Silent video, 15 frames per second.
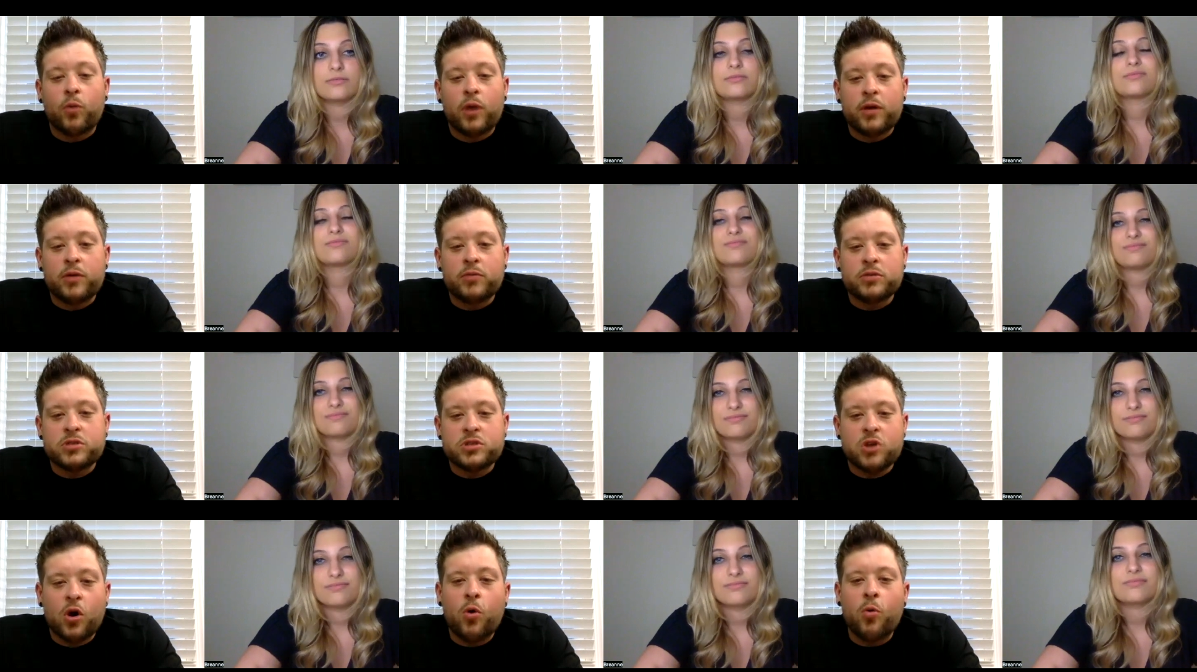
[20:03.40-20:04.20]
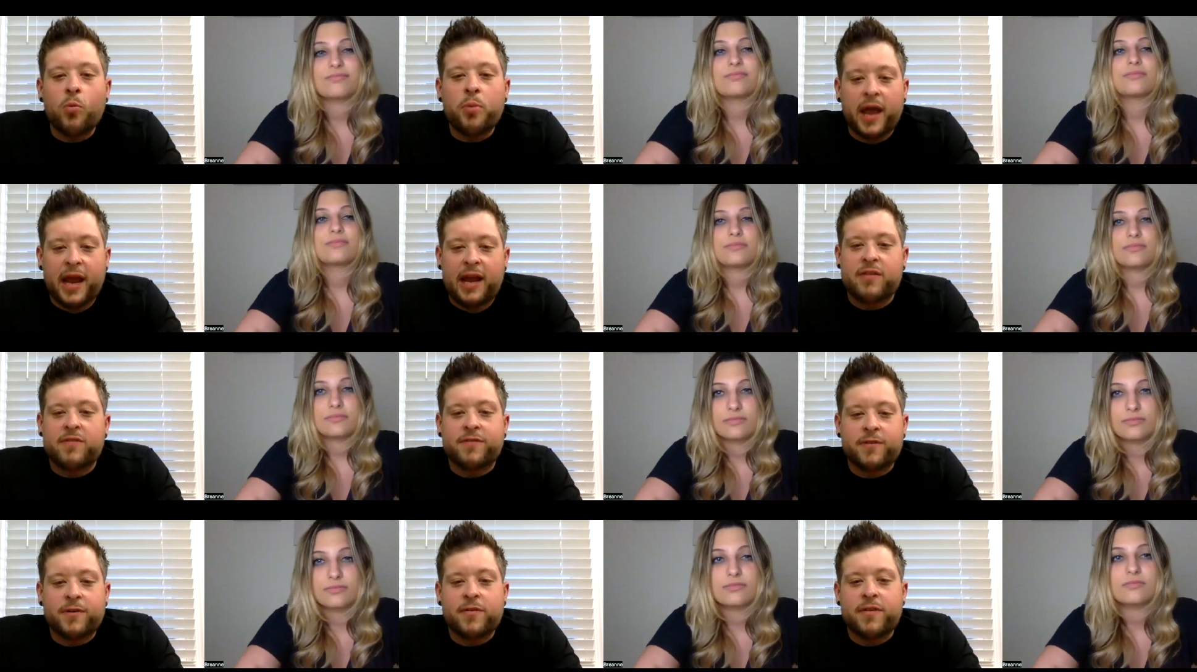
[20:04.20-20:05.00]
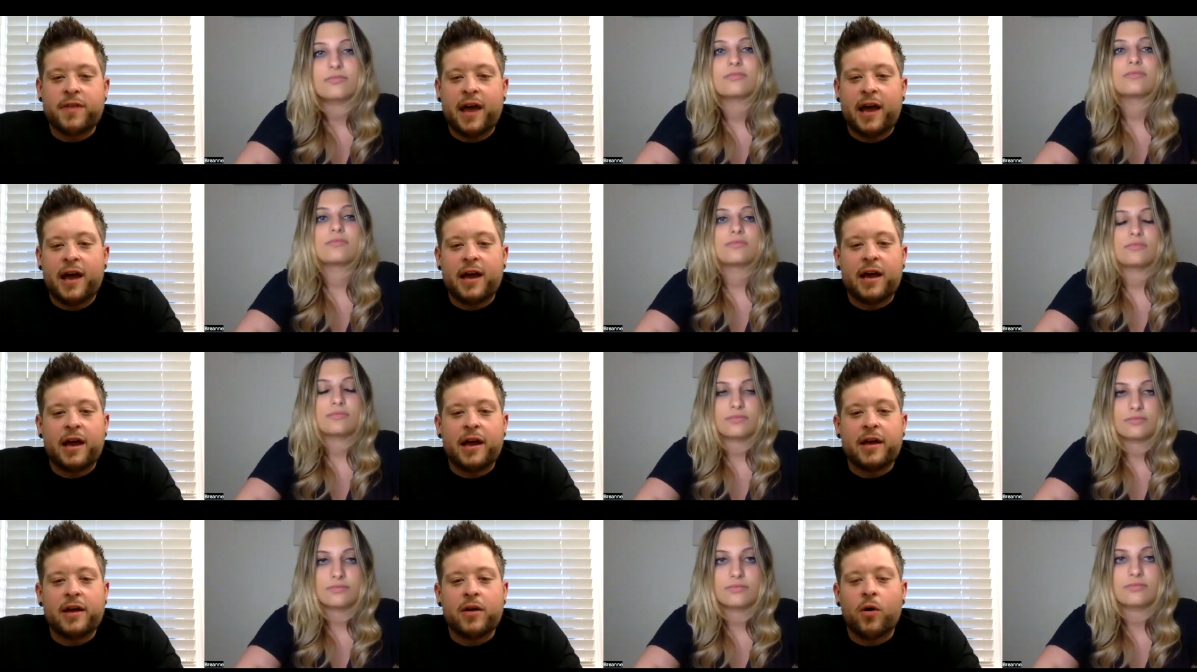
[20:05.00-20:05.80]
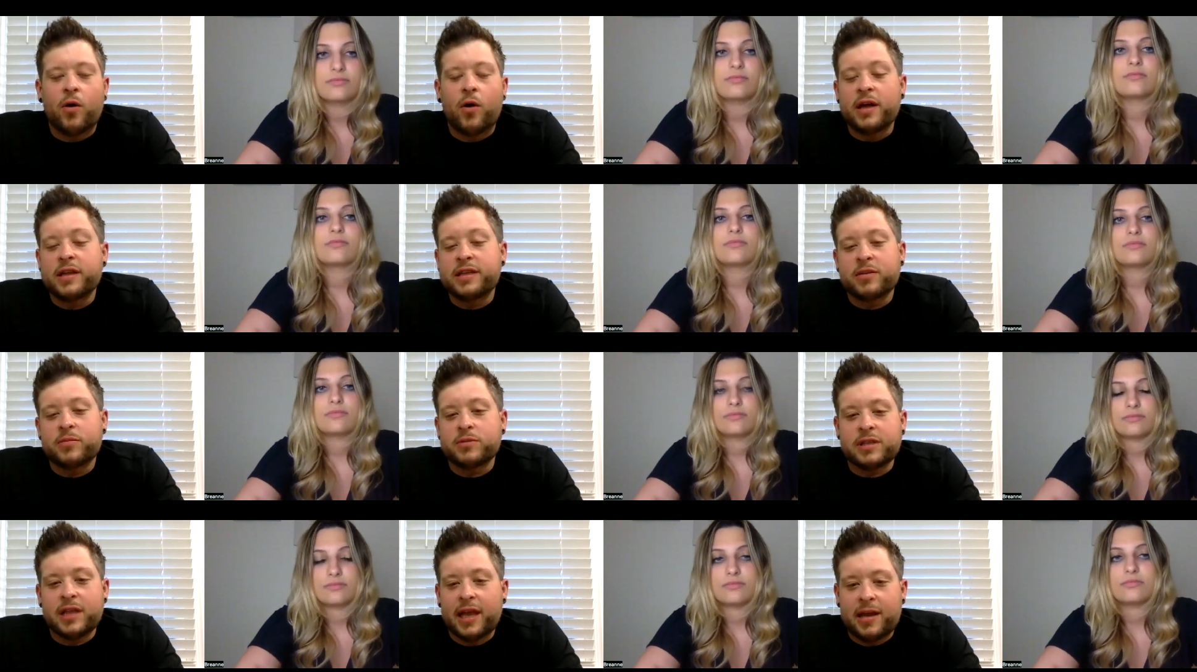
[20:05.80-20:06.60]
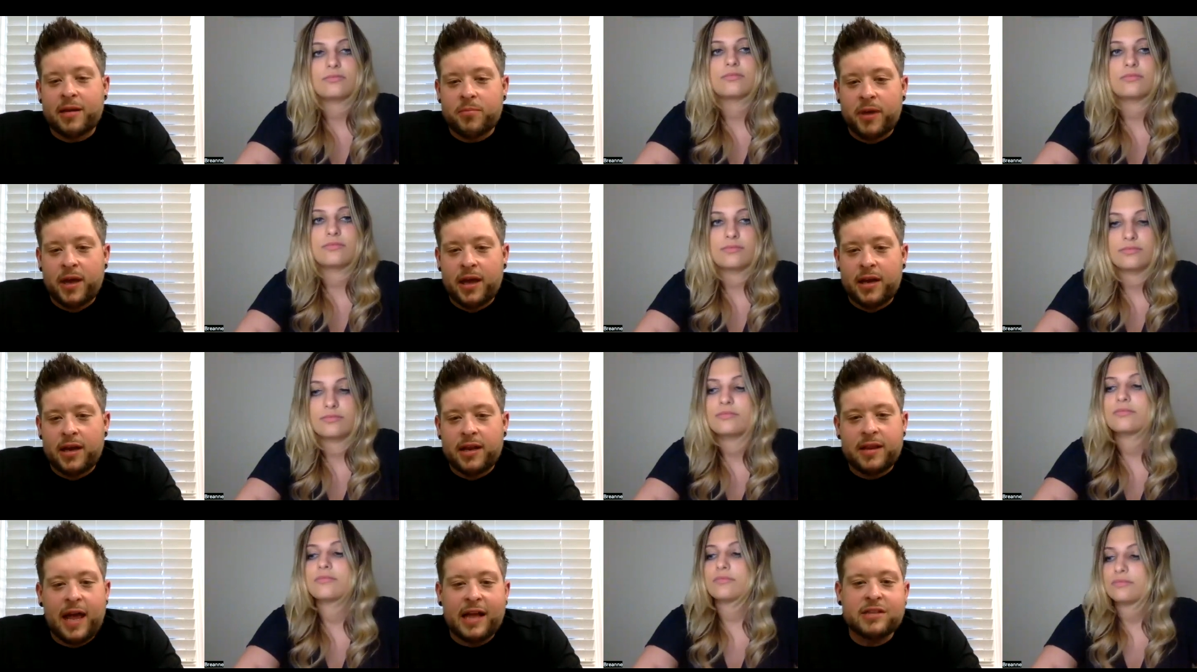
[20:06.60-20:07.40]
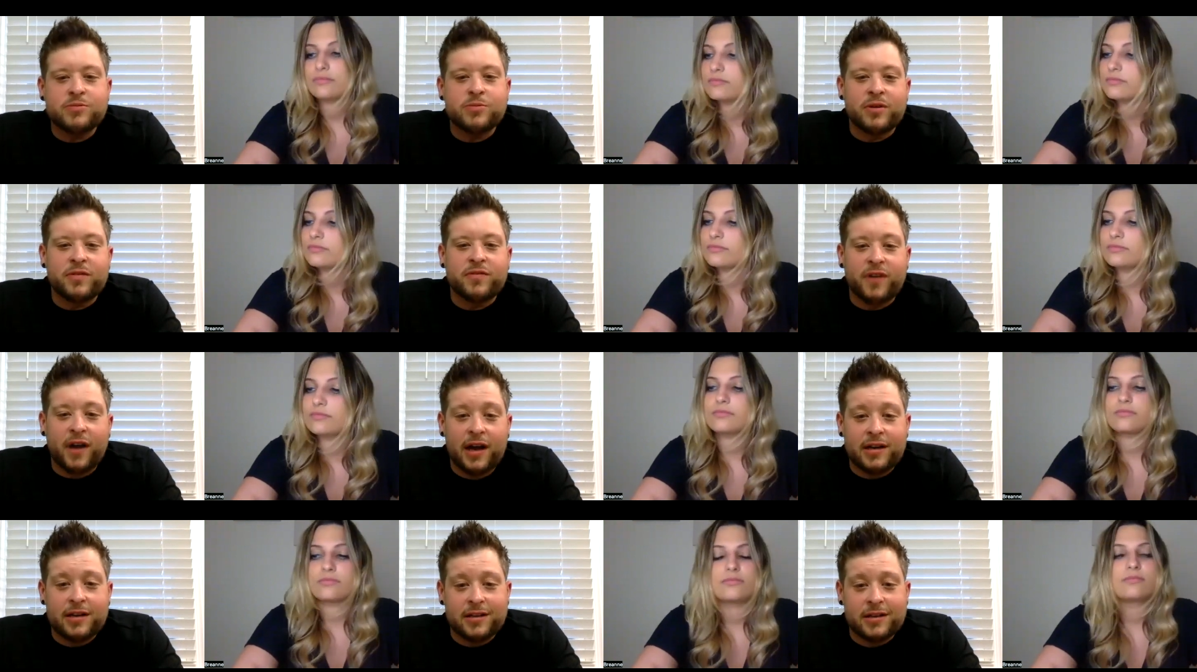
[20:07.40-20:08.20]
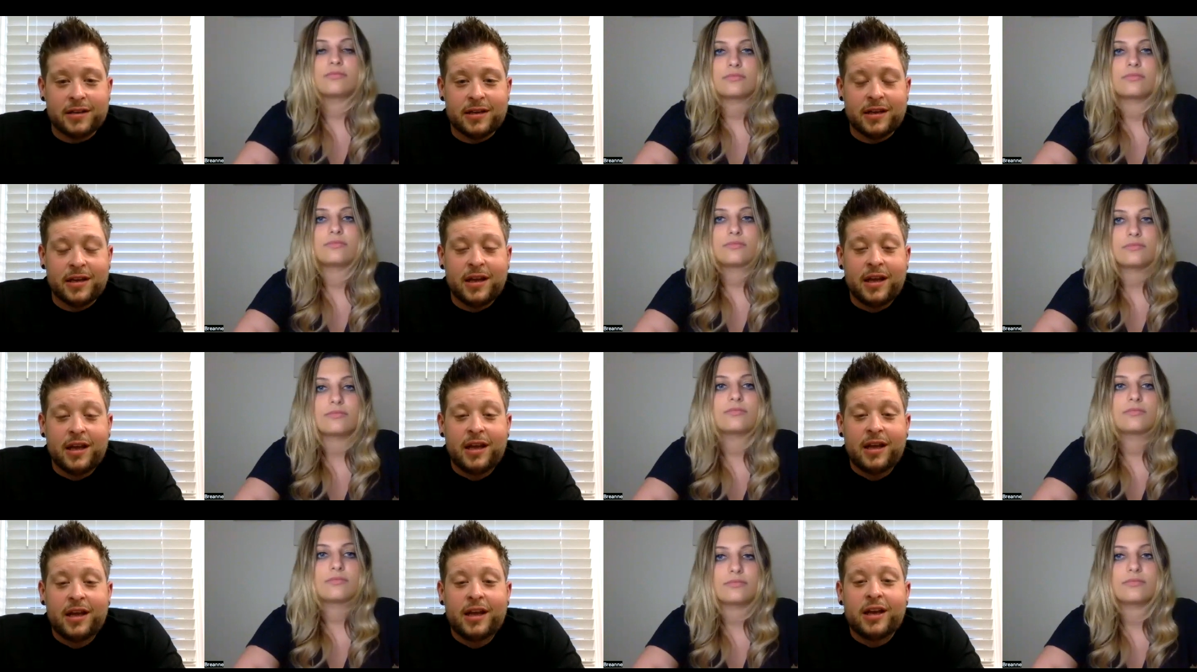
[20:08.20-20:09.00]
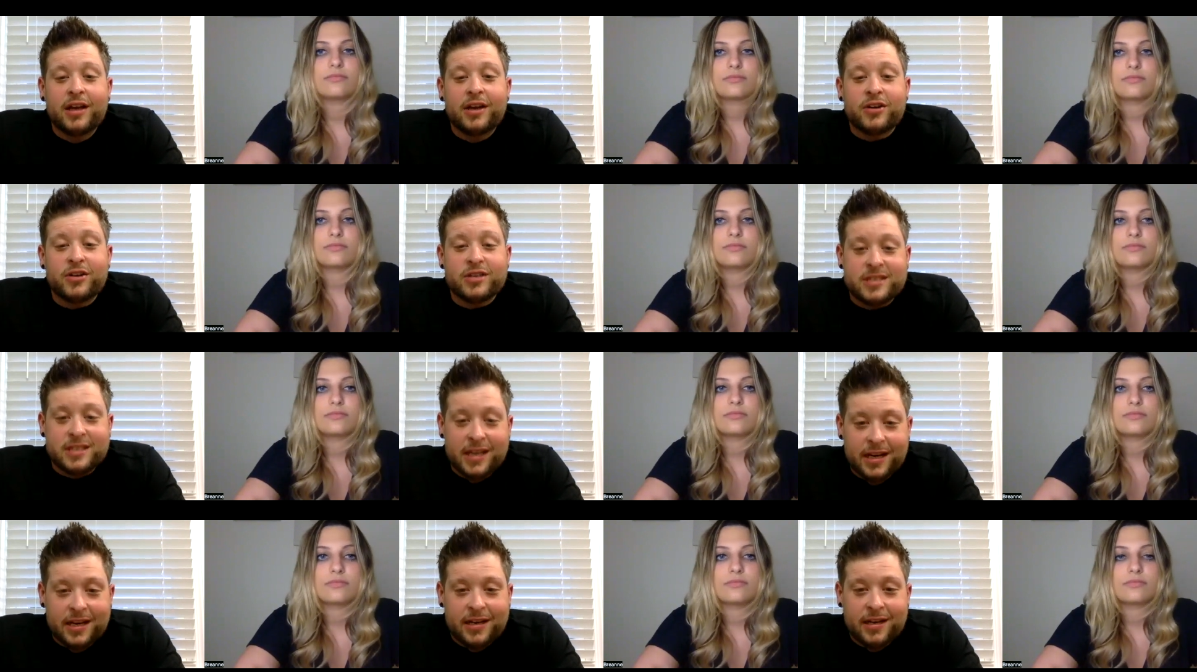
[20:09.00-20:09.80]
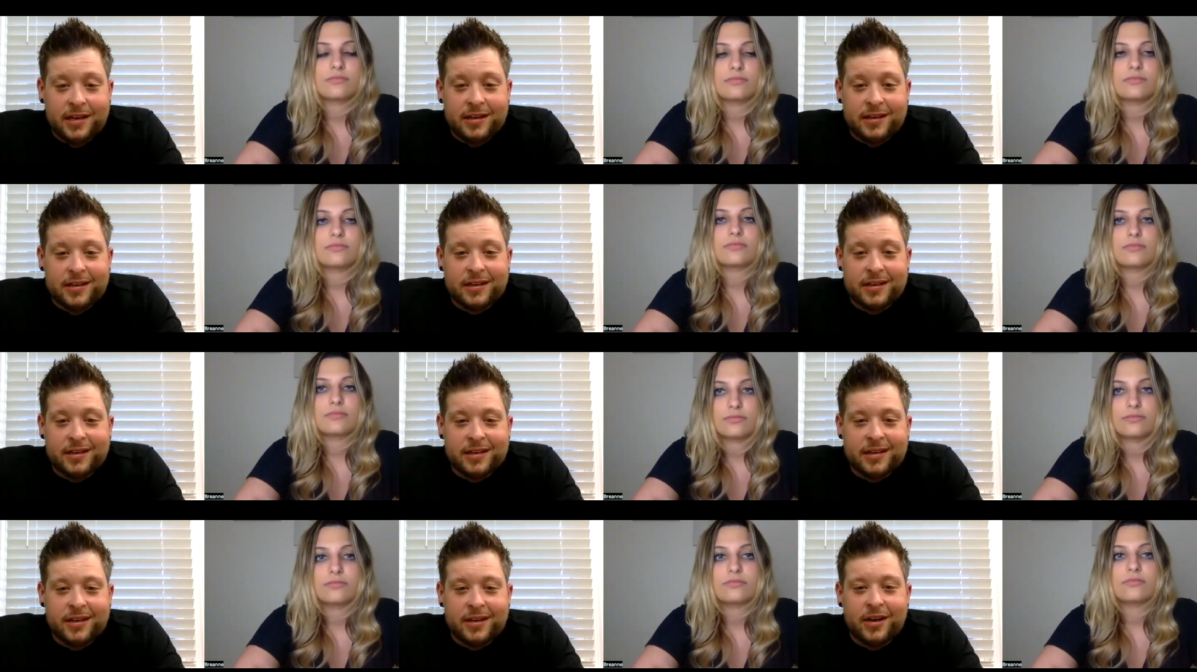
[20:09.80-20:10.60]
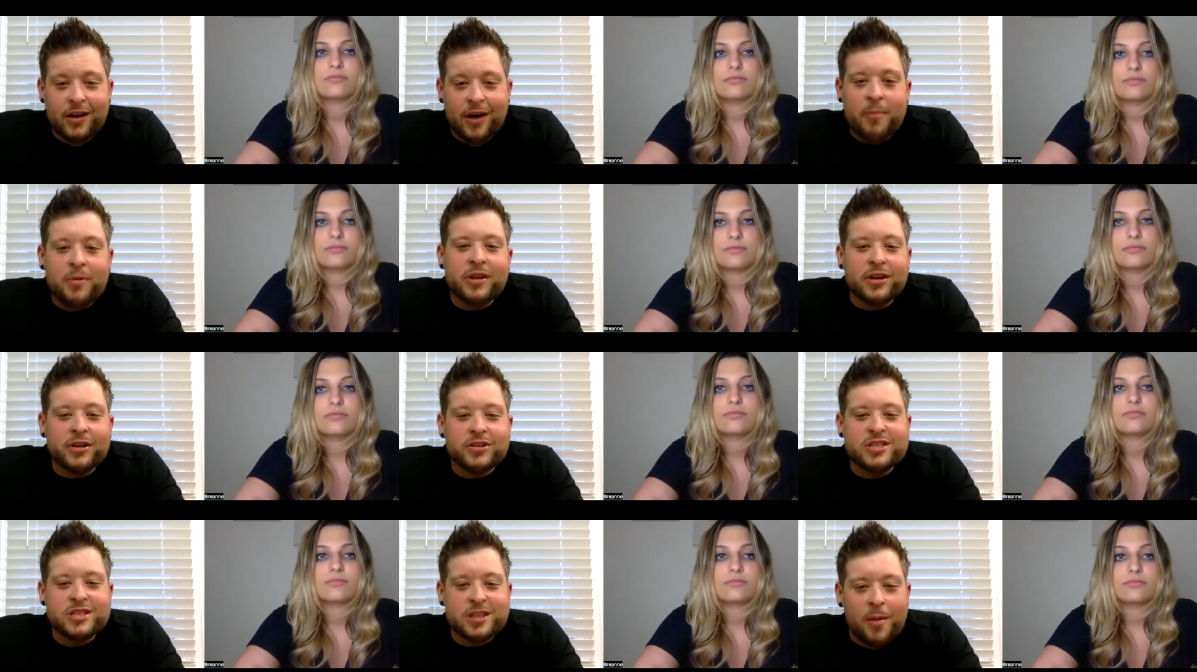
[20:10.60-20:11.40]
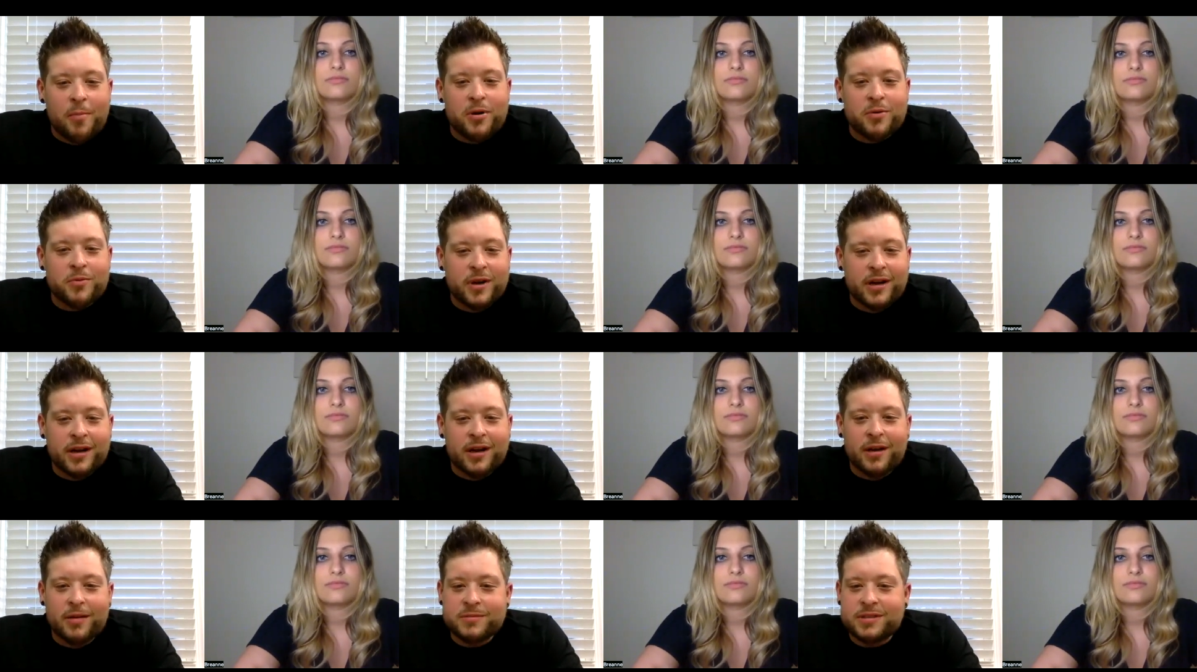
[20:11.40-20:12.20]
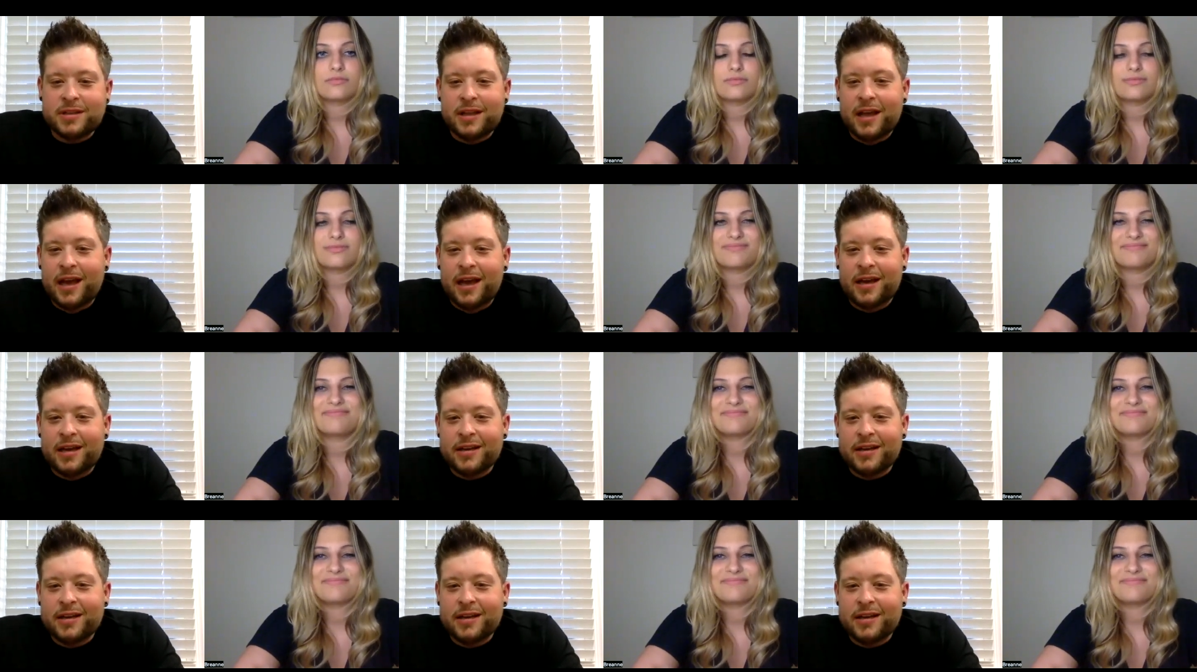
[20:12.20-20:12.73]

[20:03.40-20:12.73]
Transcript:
Speaker 1: it was so painful that all I did was lay in bed. And that's when finally Christina, you know, I'm a little stubborn when it comes to that.